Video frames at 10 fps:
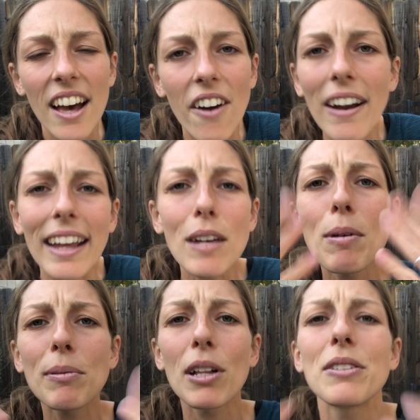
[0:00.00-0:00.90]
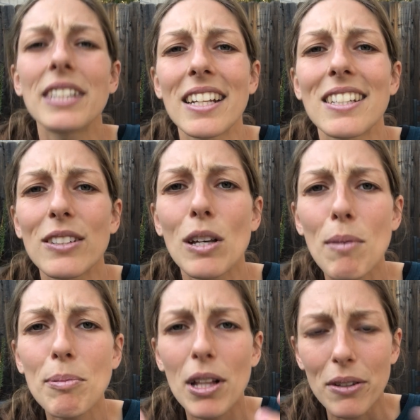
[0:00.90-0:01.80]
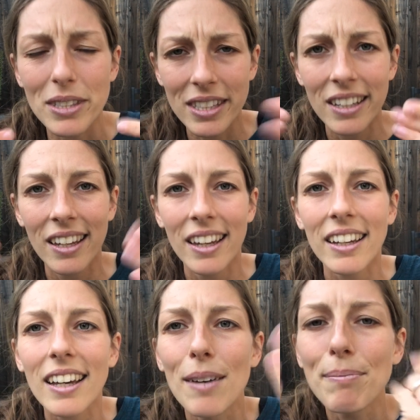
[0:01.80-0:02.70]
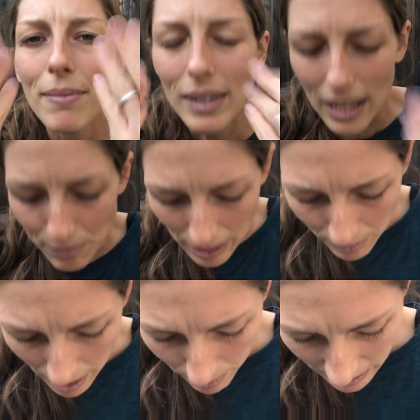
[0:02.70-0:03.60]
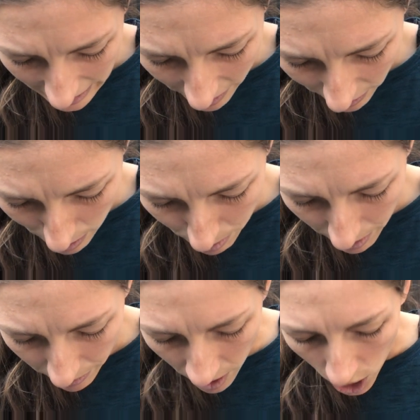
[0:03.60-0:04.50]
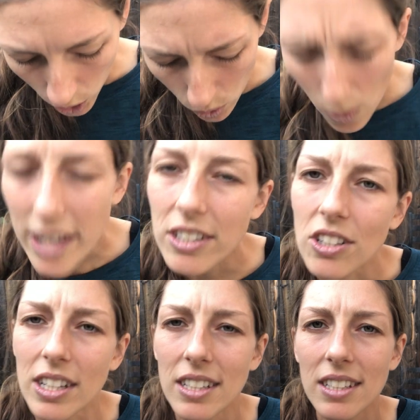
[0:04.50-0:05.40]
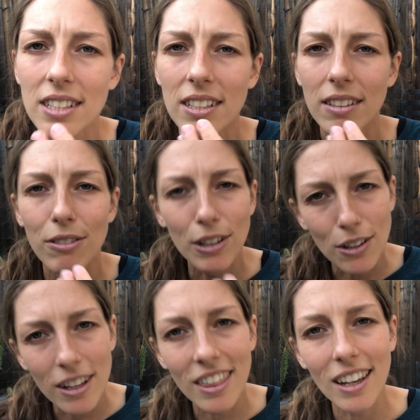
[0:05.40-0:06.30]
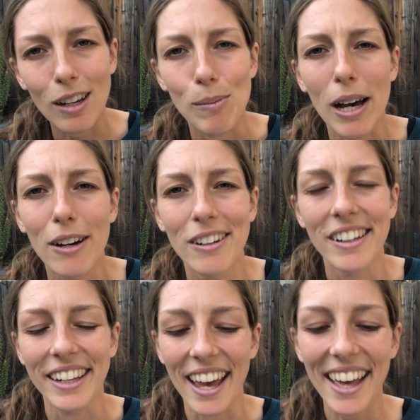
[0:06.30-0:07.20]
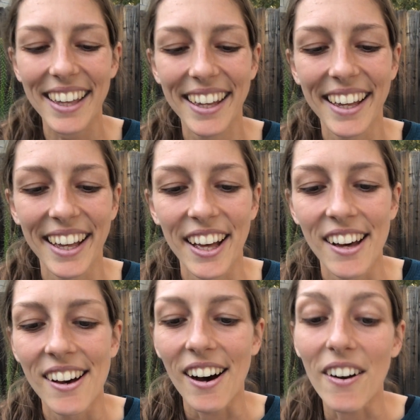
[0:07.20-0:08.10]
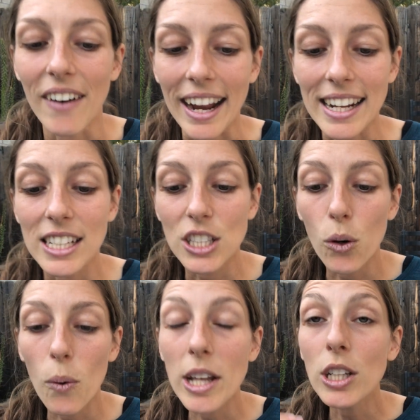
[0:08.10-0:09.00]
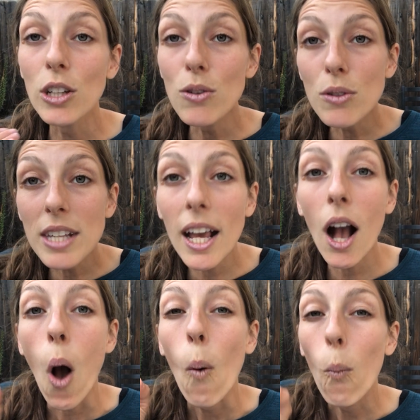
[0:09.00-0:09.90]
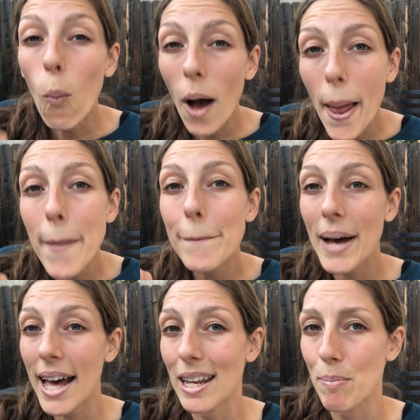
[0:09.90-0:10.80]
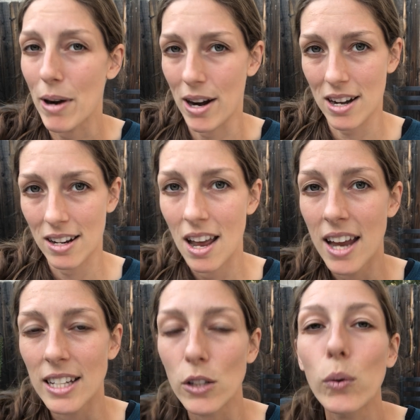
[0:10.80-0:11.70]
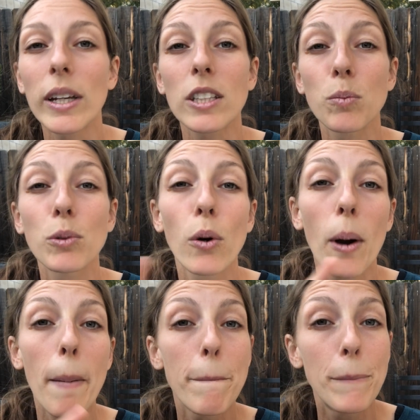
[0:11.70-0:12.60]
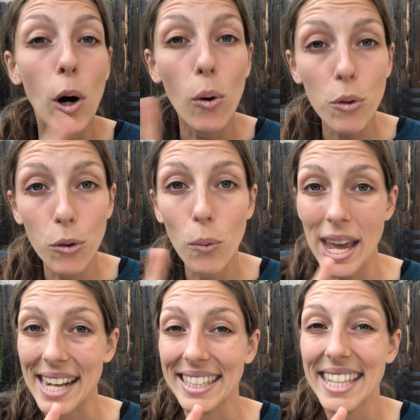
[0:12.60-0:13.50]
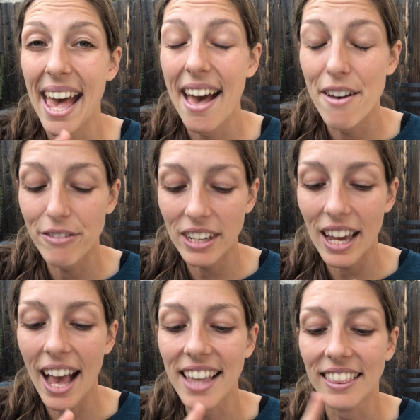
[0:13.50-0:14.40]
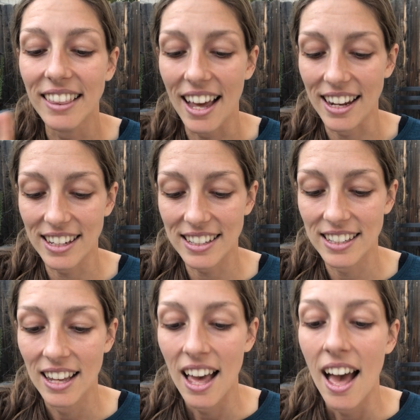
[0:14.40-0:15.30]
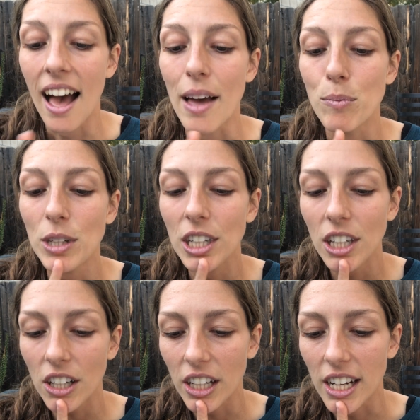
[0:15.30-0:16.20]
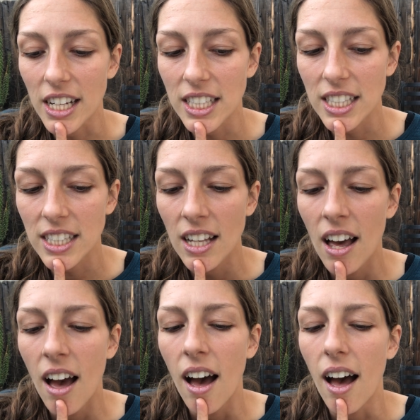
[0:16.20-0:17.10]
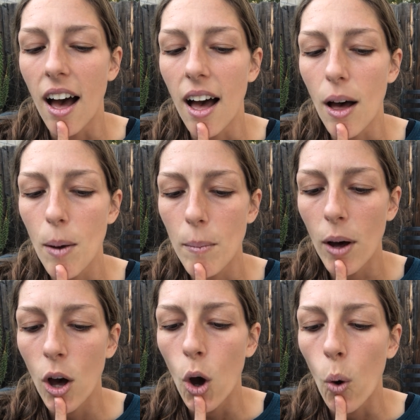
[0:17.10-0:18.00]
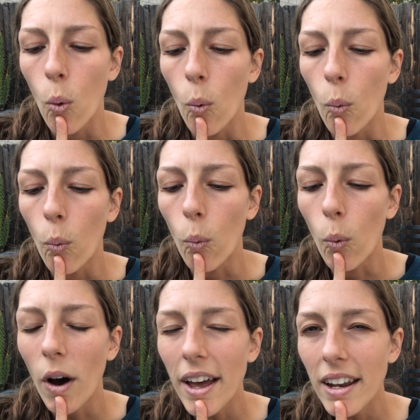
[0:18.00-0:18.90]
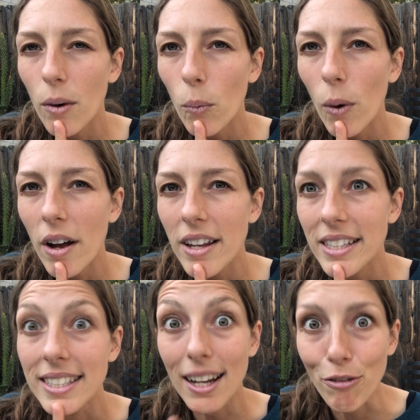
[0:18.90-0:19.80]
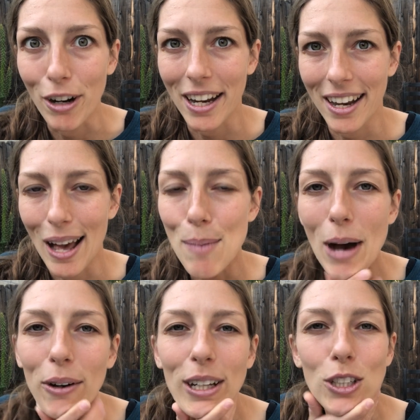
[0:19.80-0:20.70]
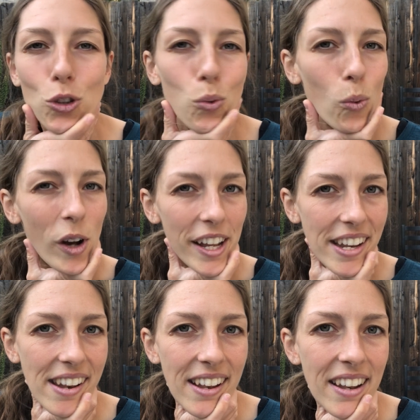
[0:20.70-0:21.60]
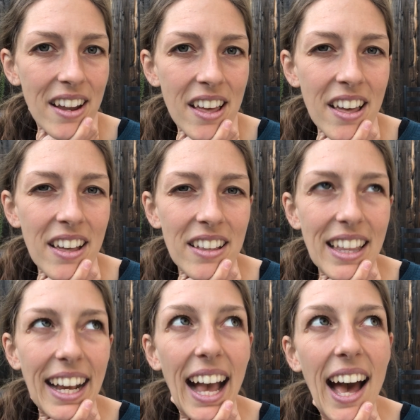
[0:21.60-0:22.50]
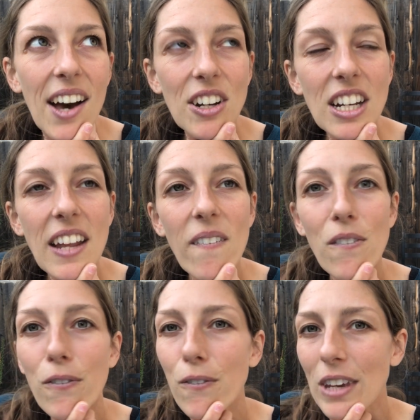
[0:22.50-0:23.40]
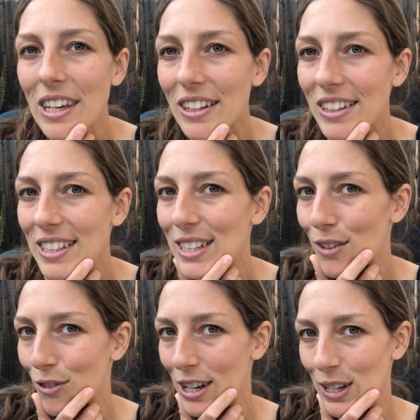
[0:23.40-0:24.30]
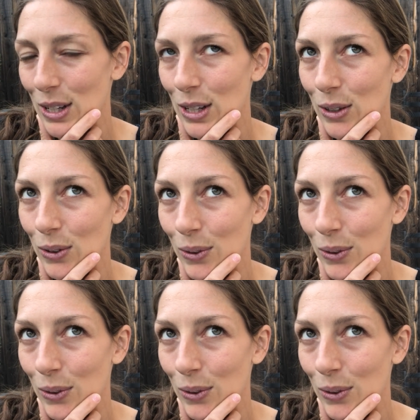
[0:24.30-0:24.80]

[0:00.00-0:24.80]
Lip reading: All right, come up close, dancers. Come up close. Come, because I have a couple of questions for you to think about. Yeah? All right, so when using one body part to explore both weights, heavy and light, I'm curious, what was different about each one? Like, how did it feel different to you?